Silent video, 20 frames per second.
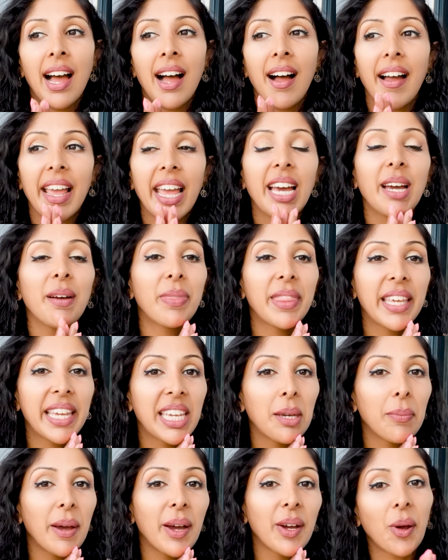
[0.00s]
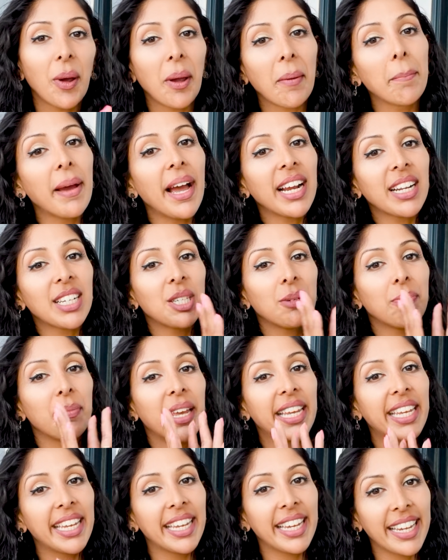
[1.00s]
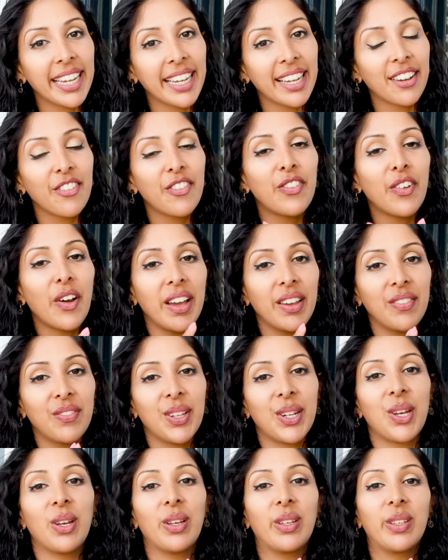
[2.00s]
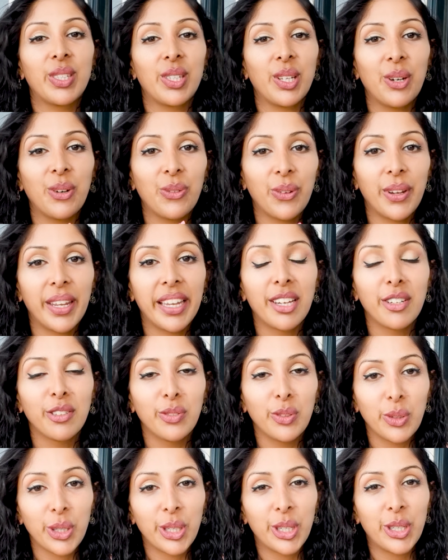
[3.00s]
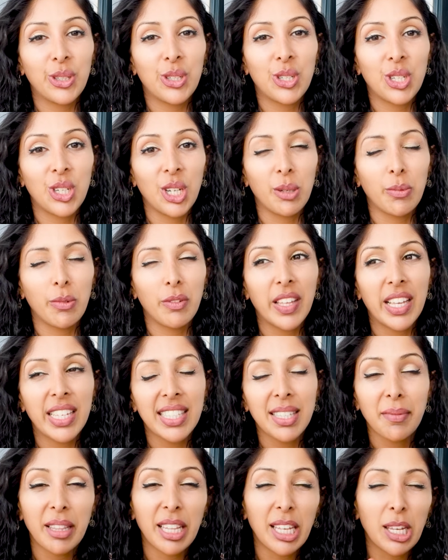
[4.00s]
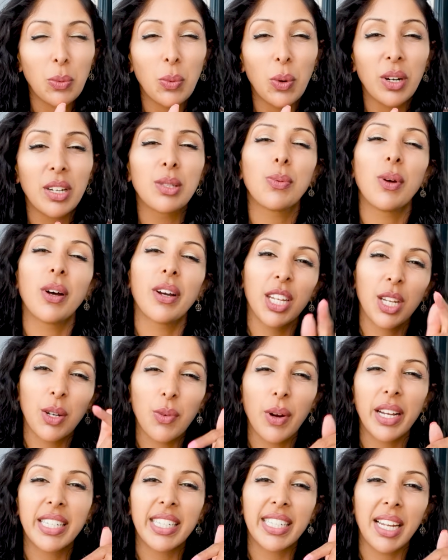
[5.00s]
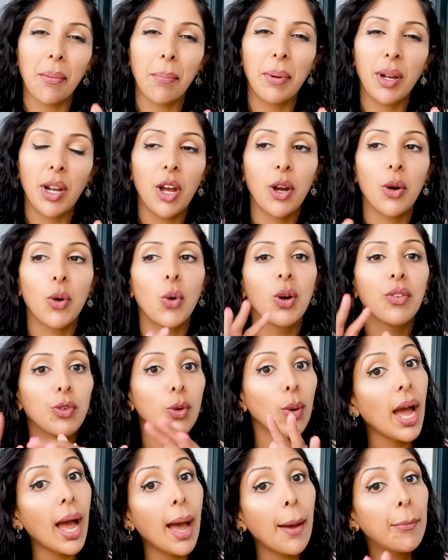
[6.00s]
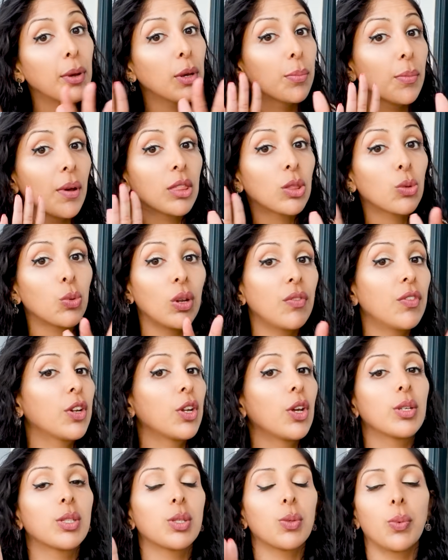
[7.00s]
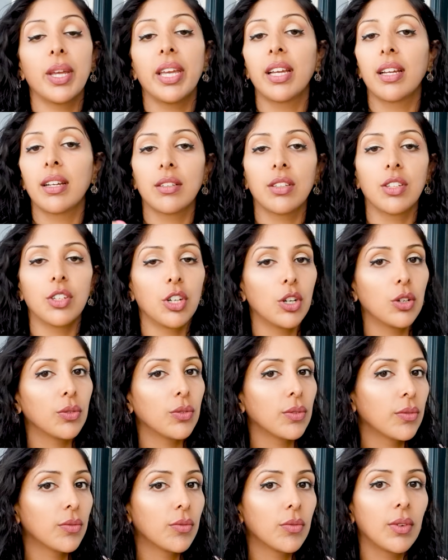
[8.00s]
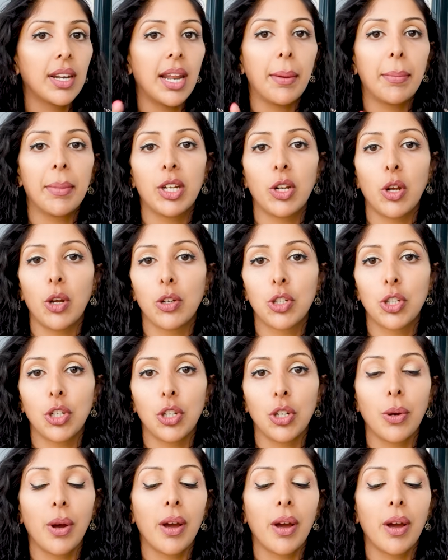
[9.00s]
I am thinking about going back to making 5 videos a week for YouTube. If that's something that you want as well, can you write it down below? Or if you're happy with my 3 videos a week, you know, let me know too.